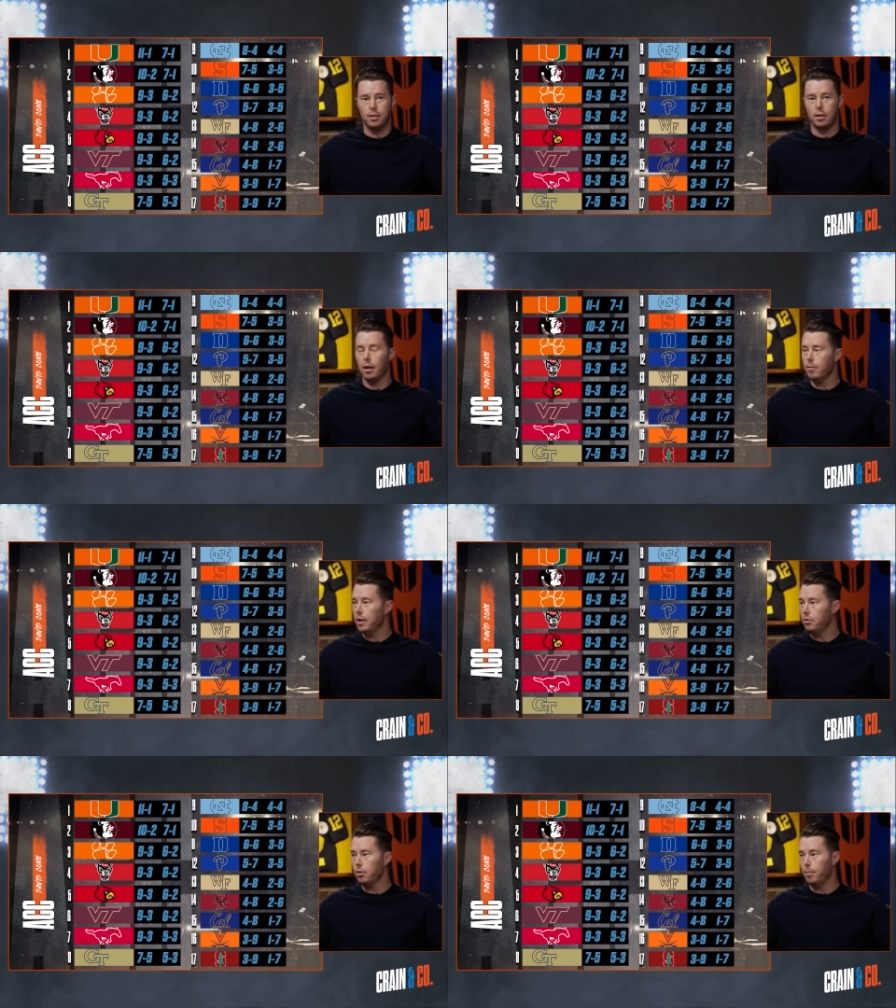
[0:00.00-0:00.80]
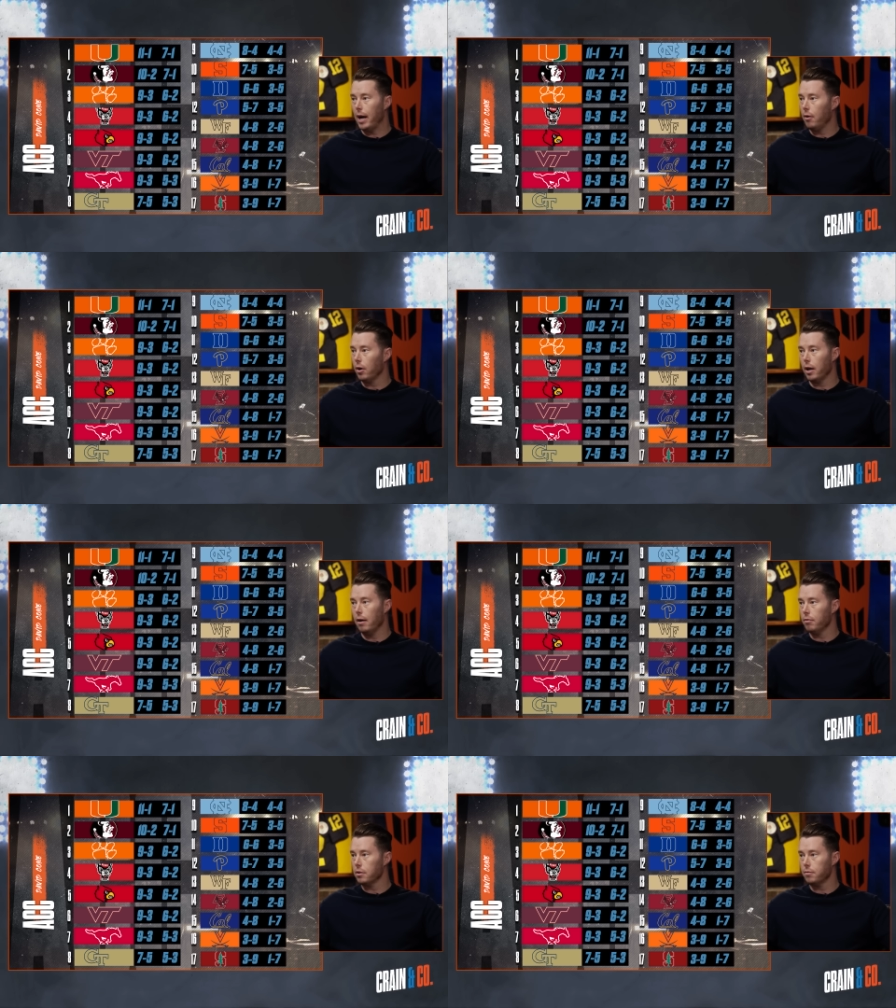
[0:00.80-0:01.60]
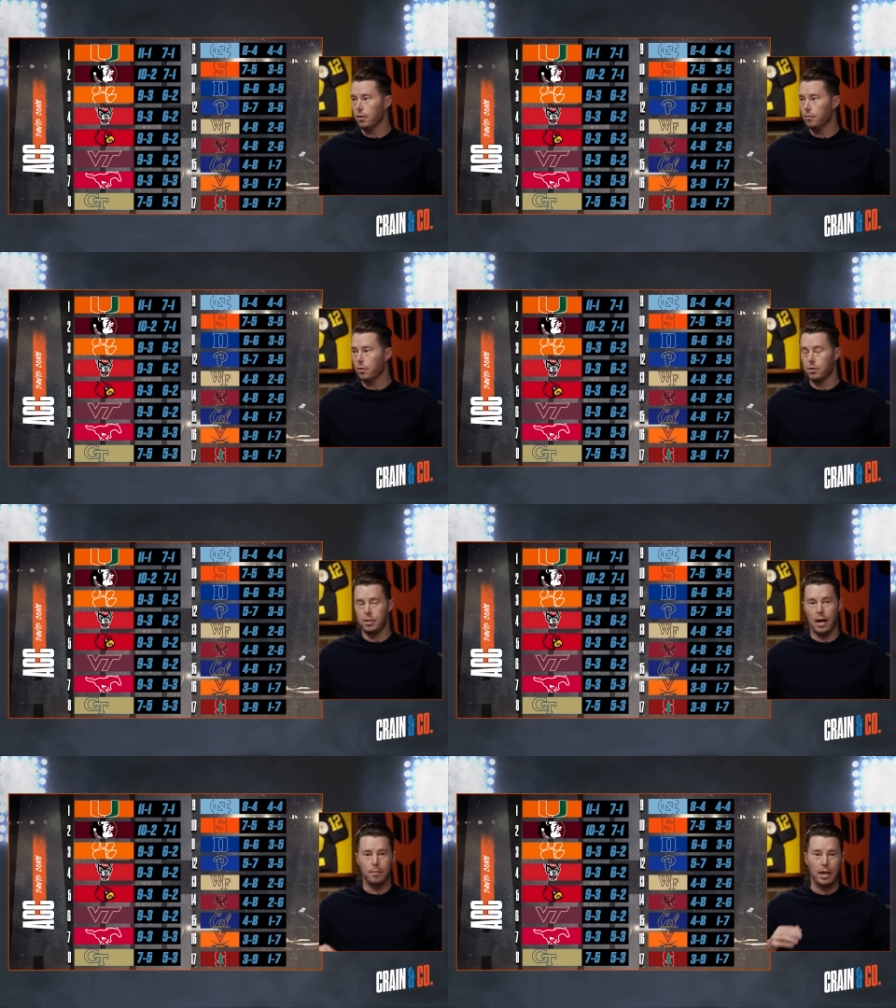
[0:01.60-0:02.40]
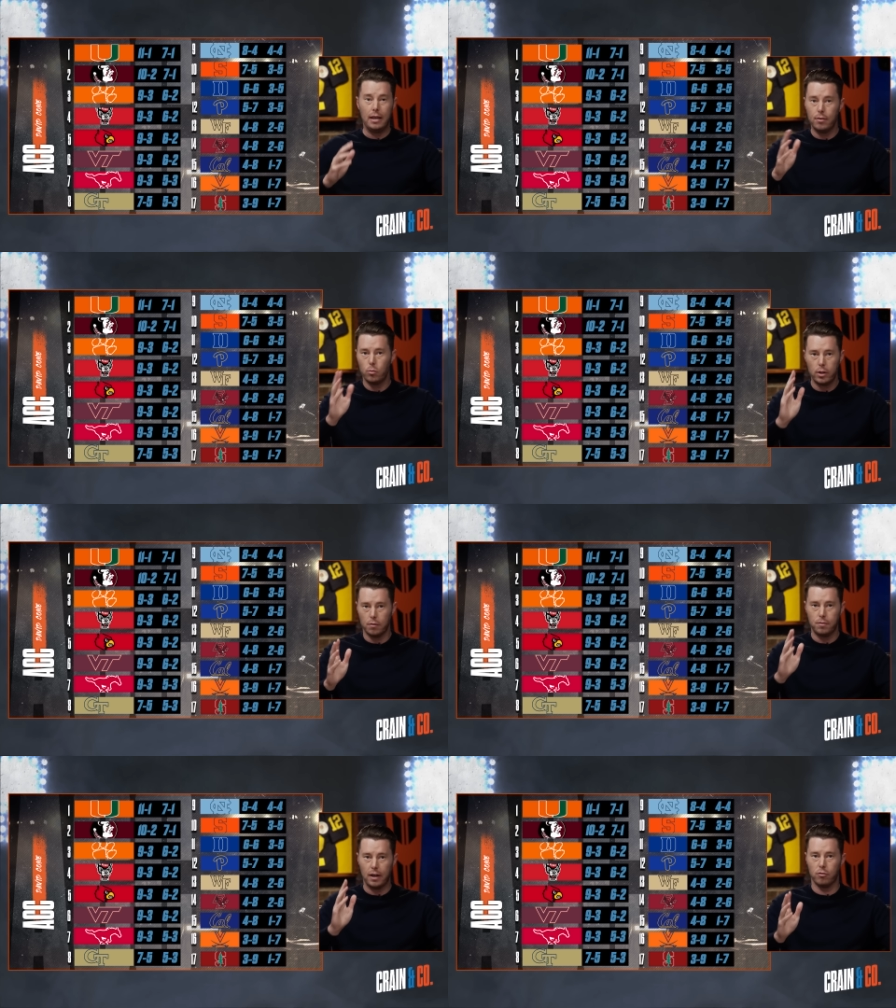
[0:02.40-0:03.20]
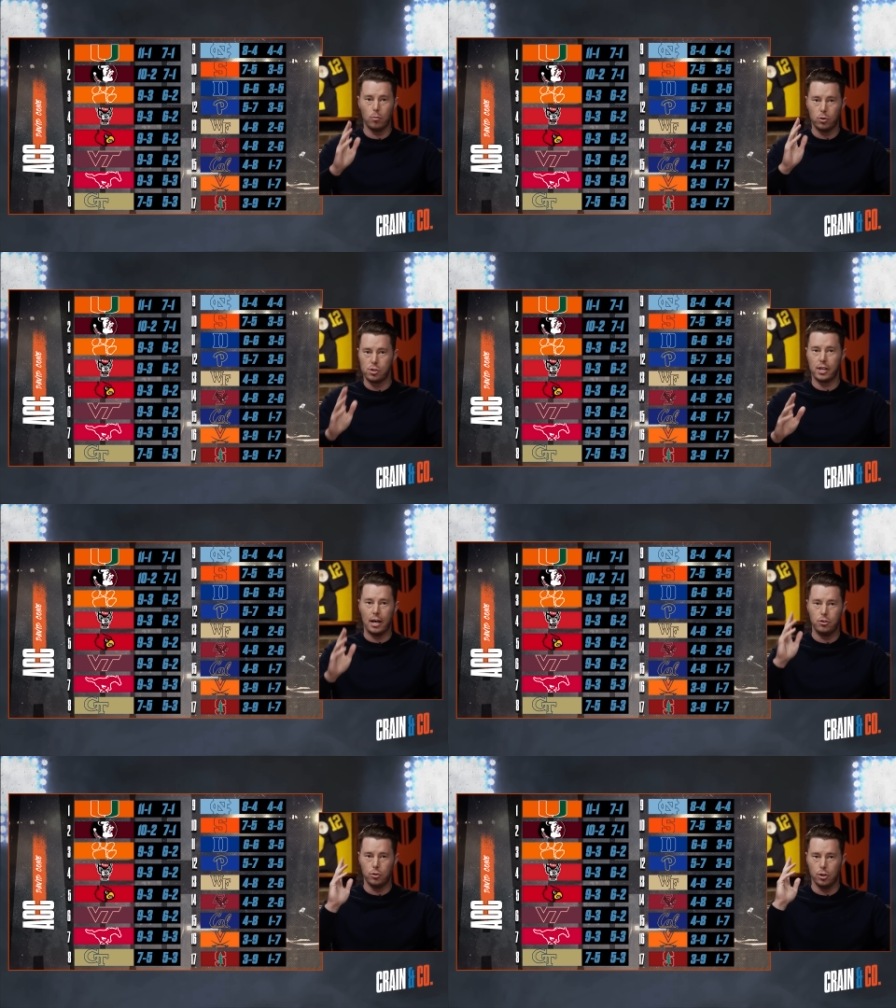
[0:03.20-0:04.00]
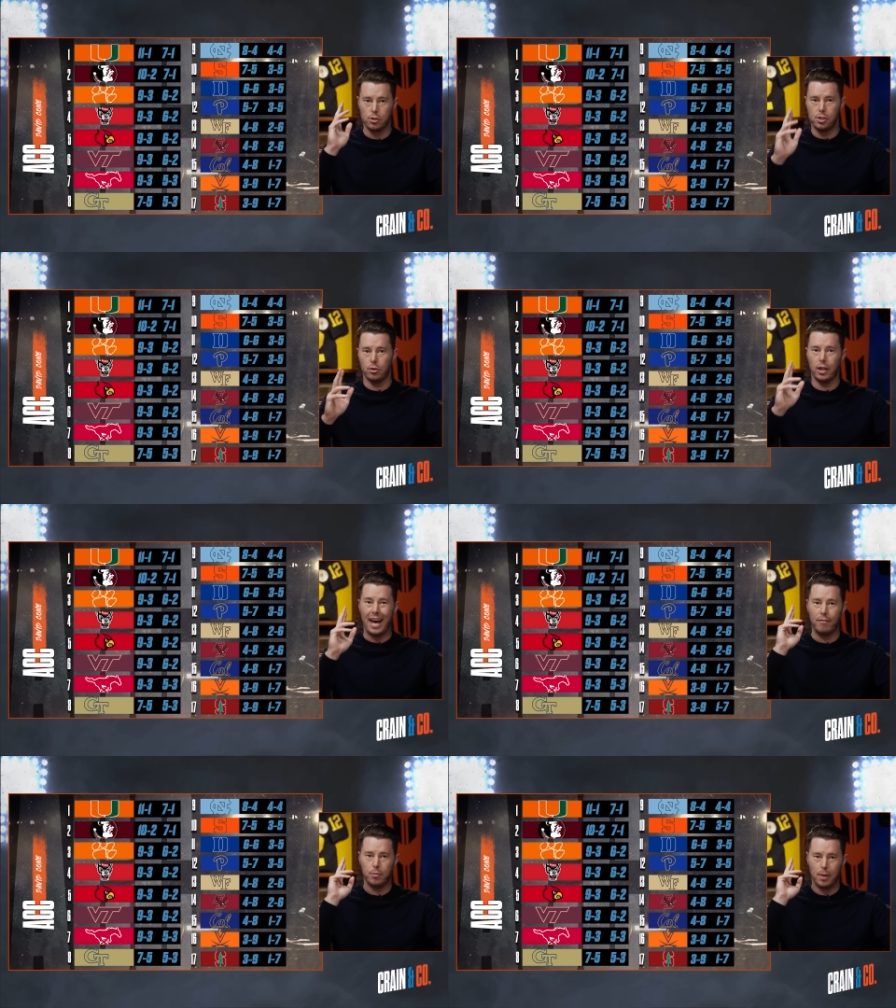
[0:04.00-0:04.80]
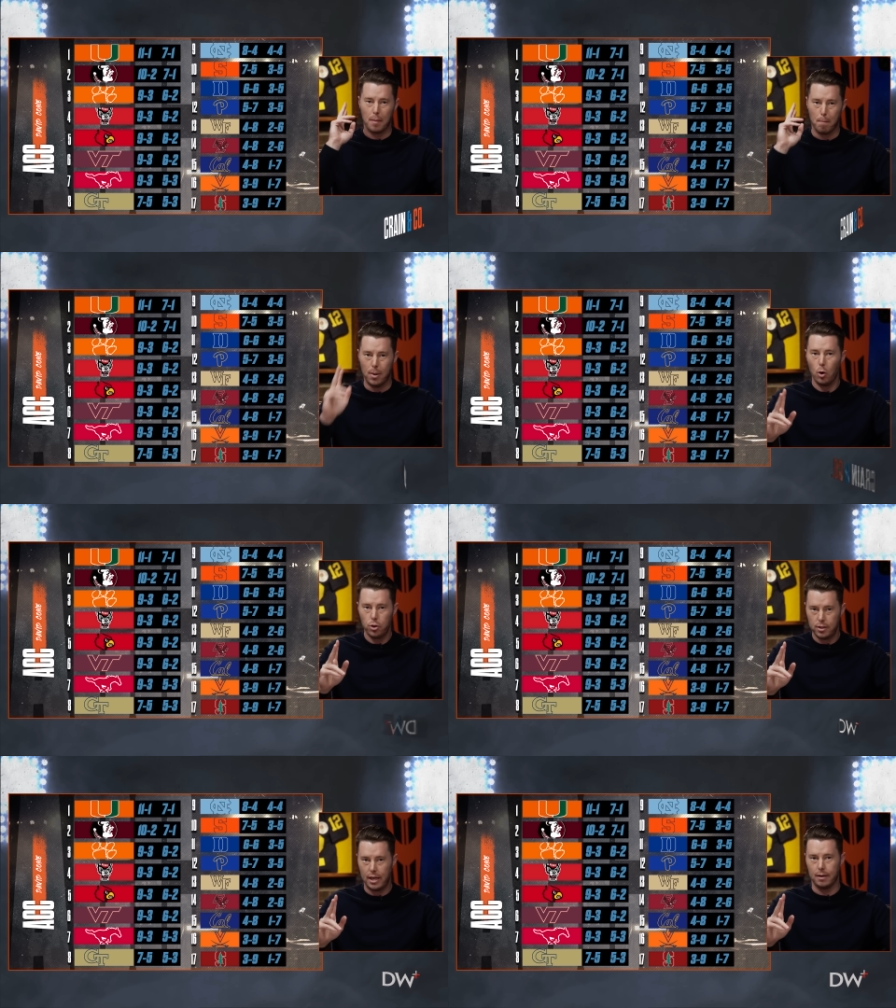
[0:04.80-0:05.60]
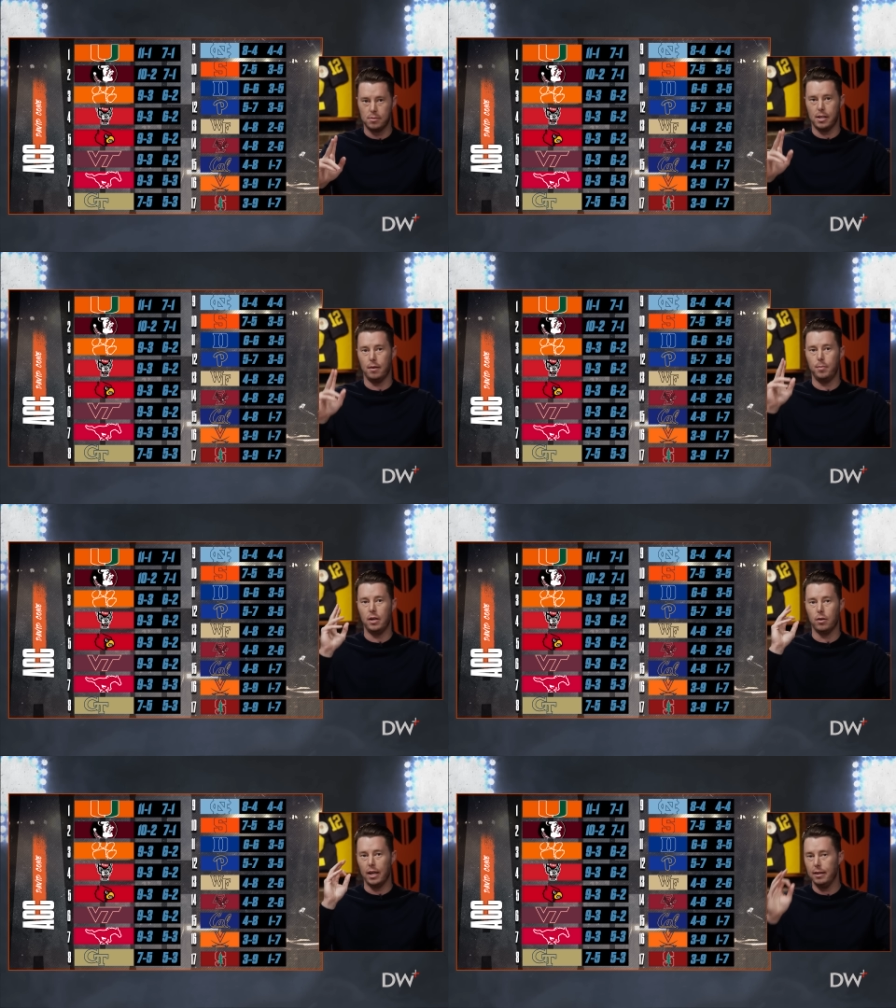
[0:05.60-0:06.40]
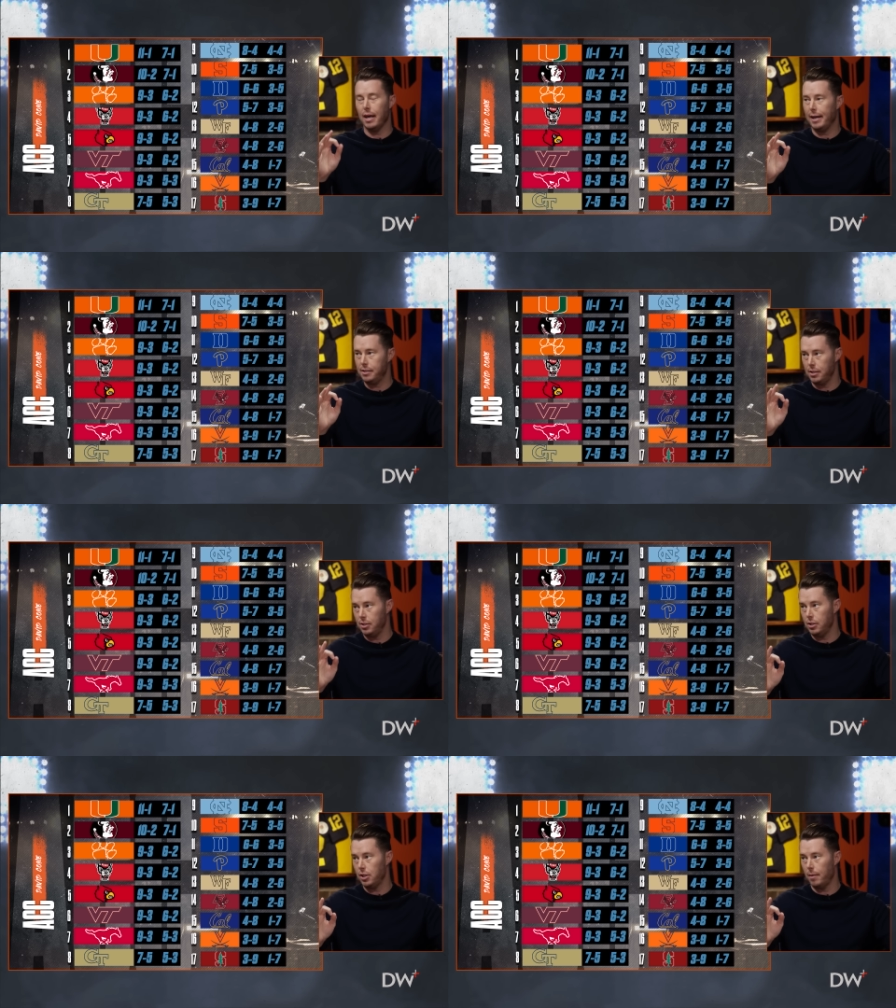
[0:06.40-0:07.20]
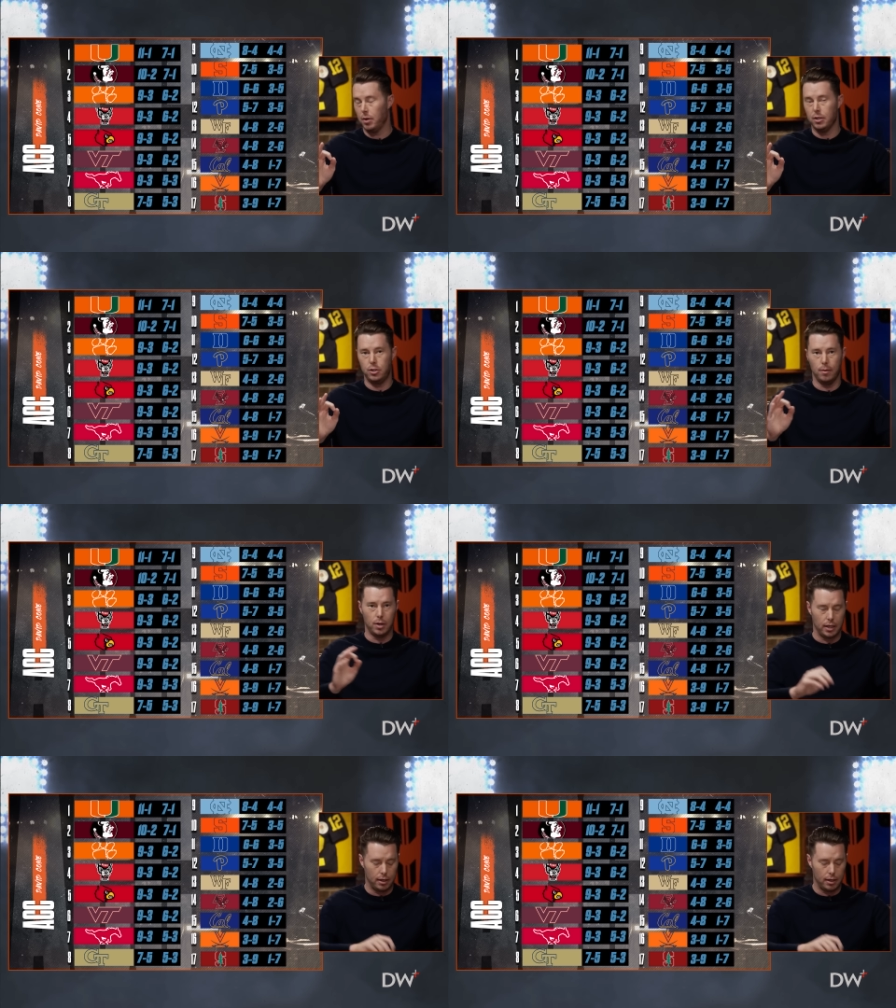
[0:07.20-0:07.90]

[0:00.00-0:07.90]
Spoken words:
You're coming into a power conference for the first time. Even with a favorable schedule, you're still going to have to play both teams that appeared in the ACC championship a